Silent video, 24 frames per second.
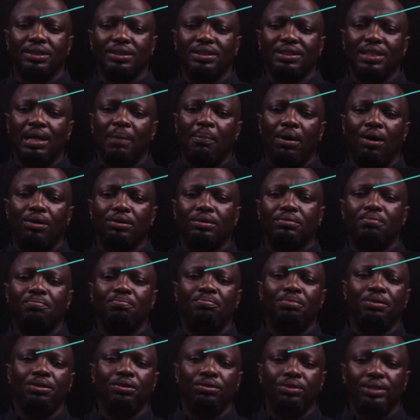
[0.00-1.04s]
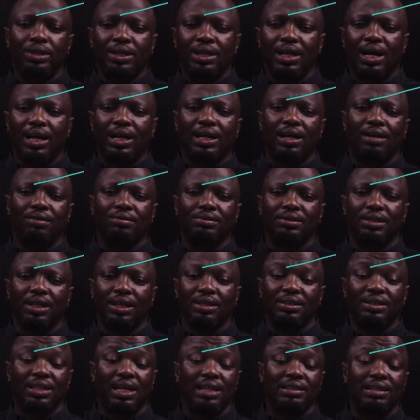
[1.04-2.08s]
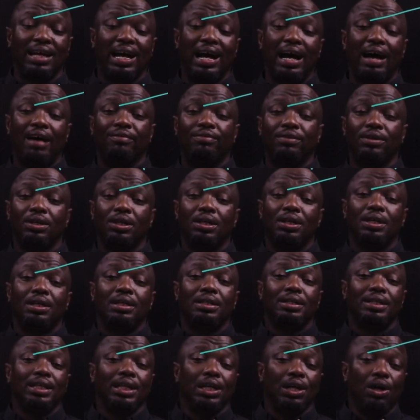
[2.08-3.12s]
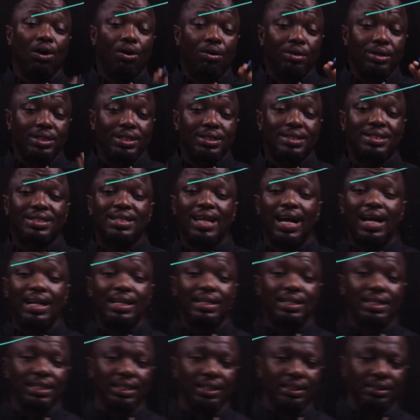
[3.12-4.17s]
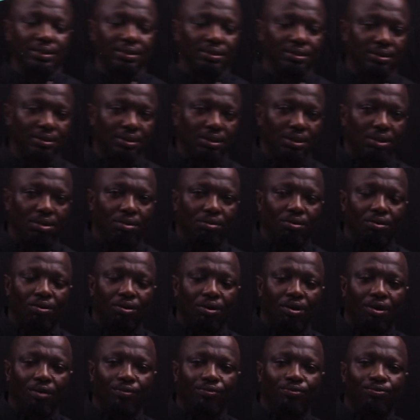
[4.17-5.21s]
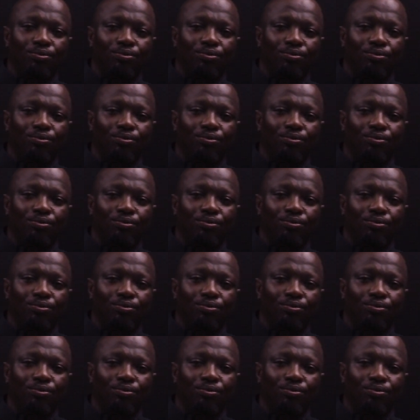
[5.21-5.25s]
It's about building accountants that have the understanding of